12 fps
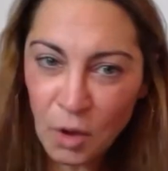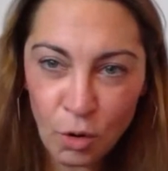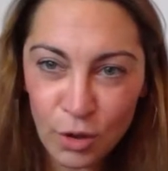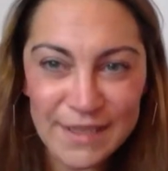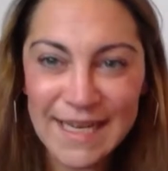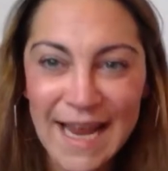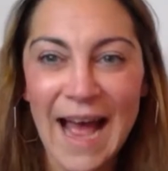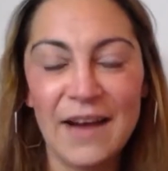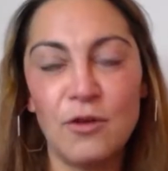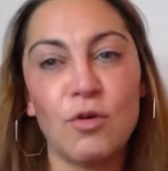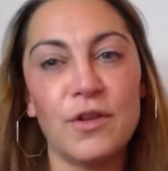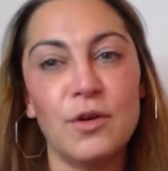or dad,
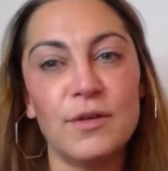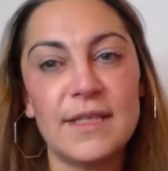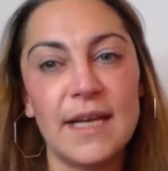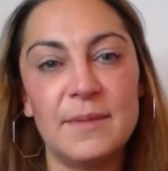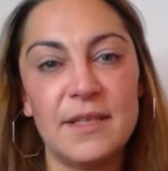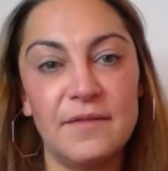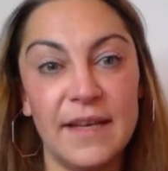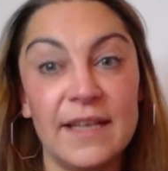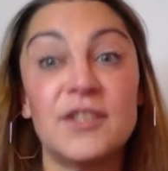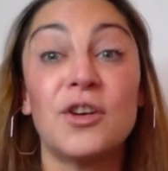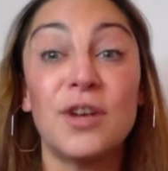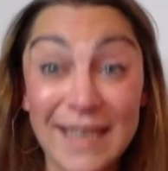or those types of
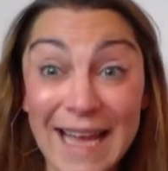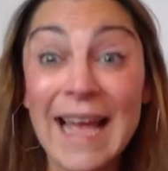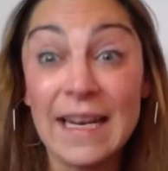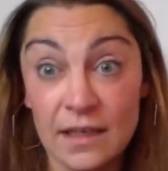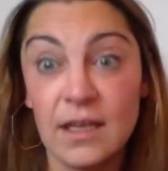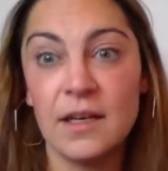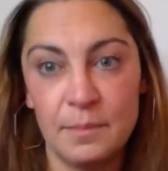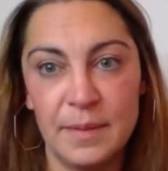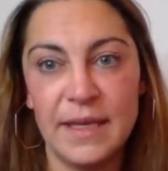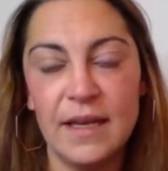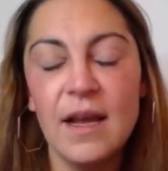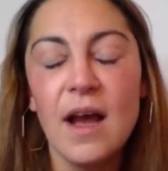things are again going to
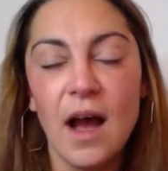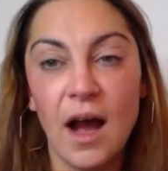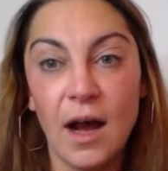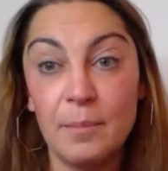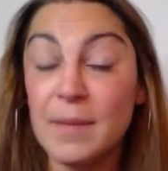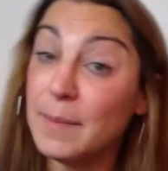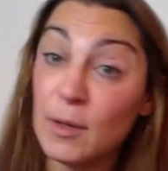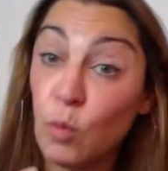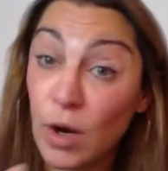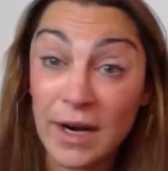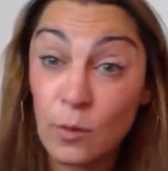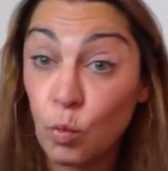be maybe
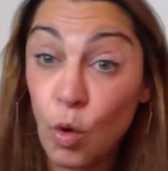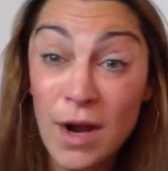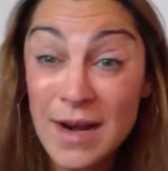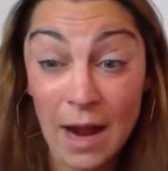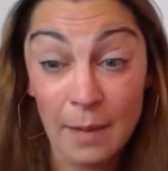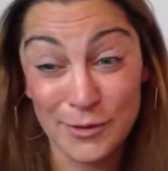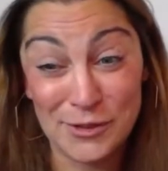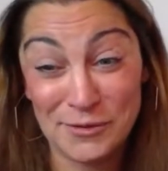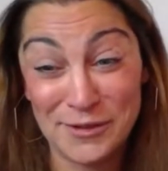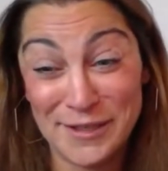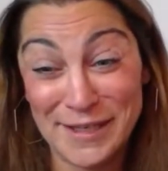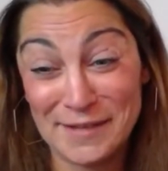one-on-one
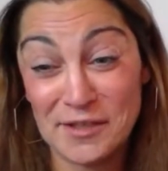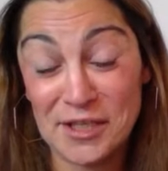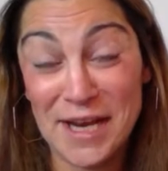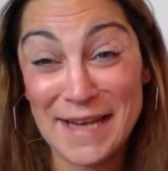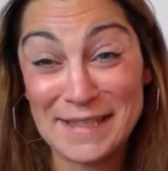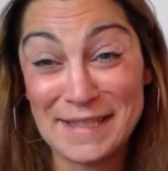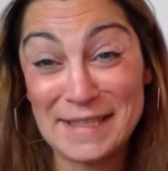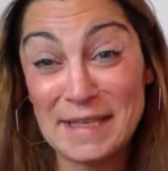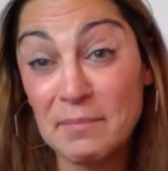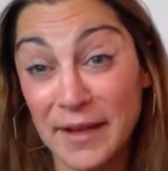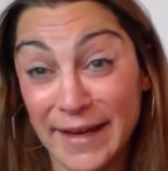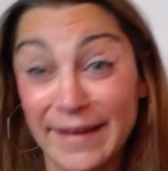opportunities if she has a
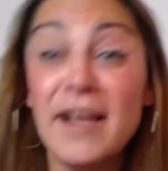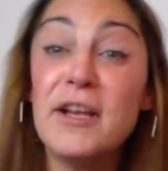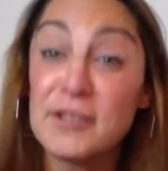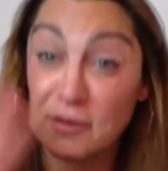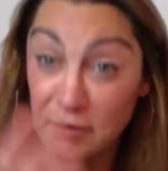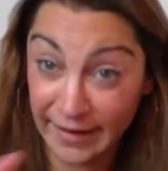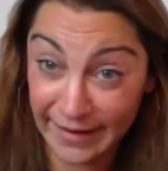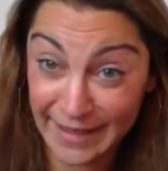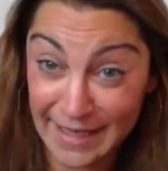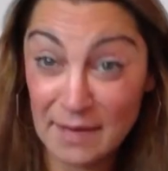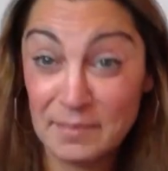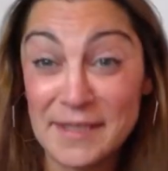sibling. So you kind of
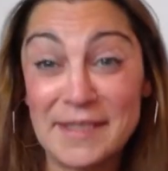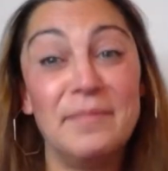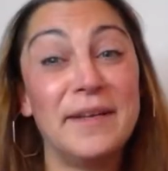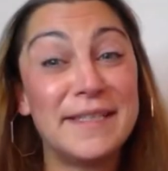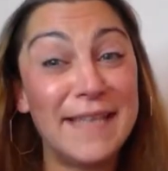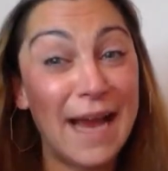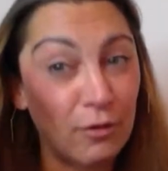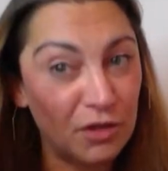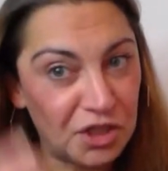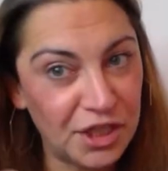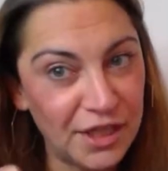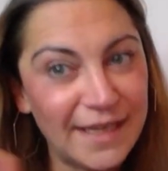keep the siblings out and
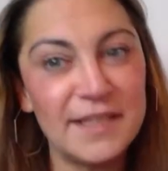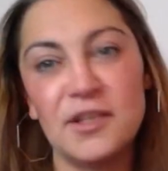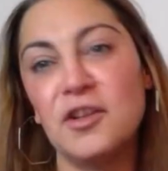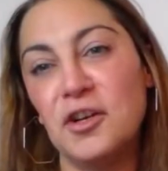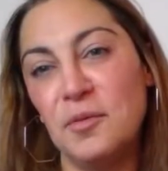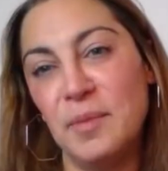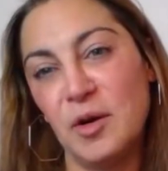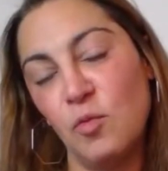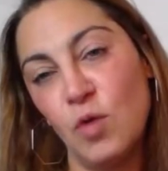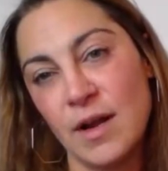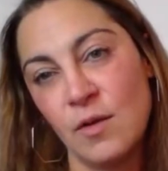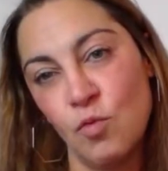she gets a little bit
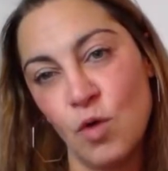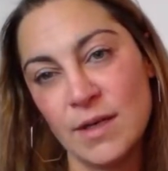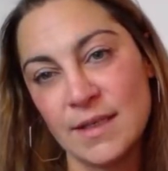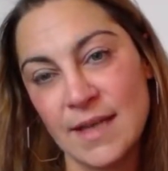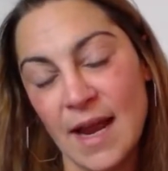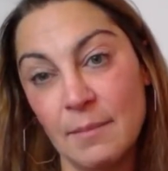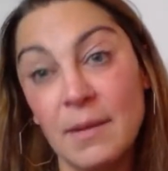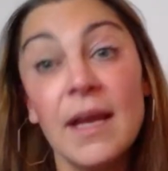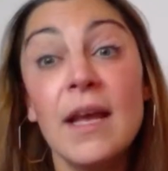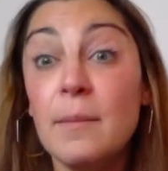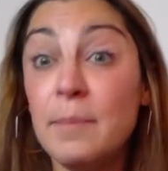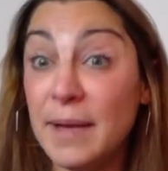one-on-one time.
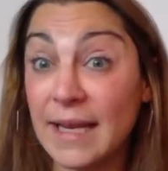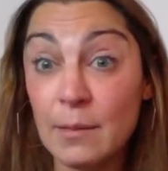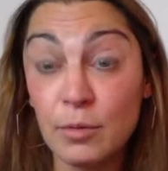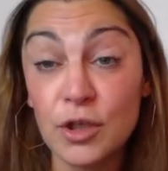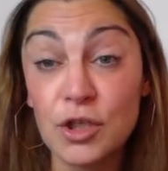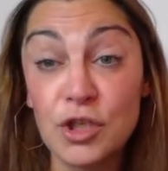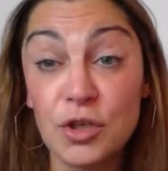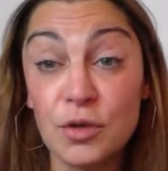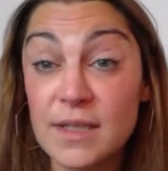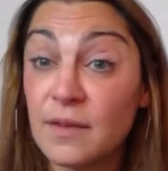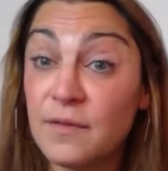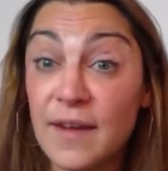Being able to choose
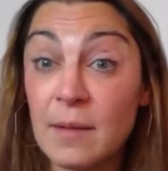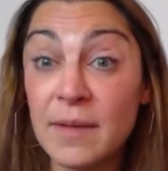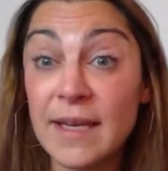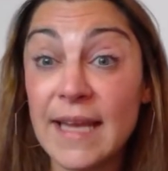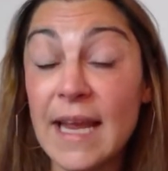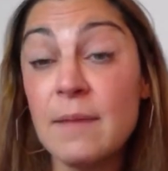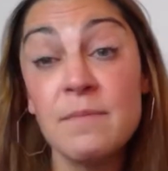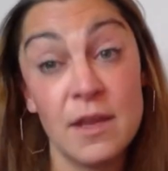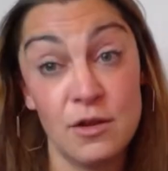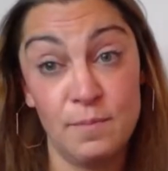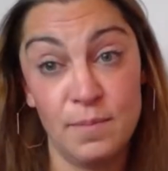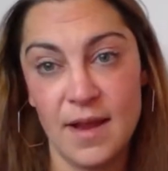the family game that
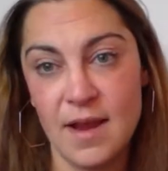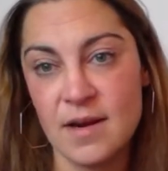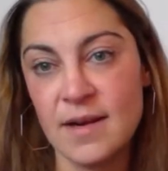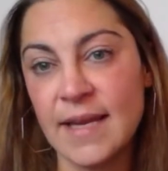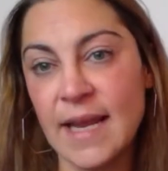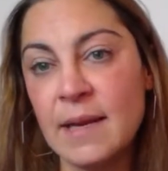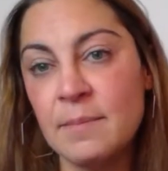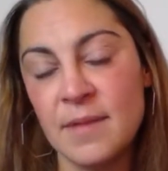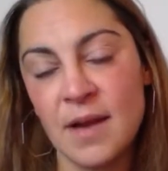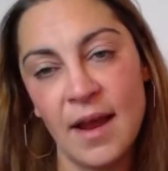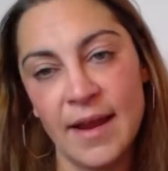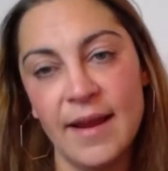you play on a game
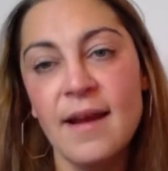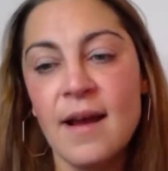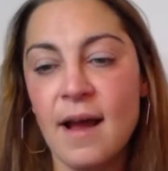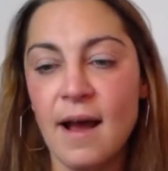night.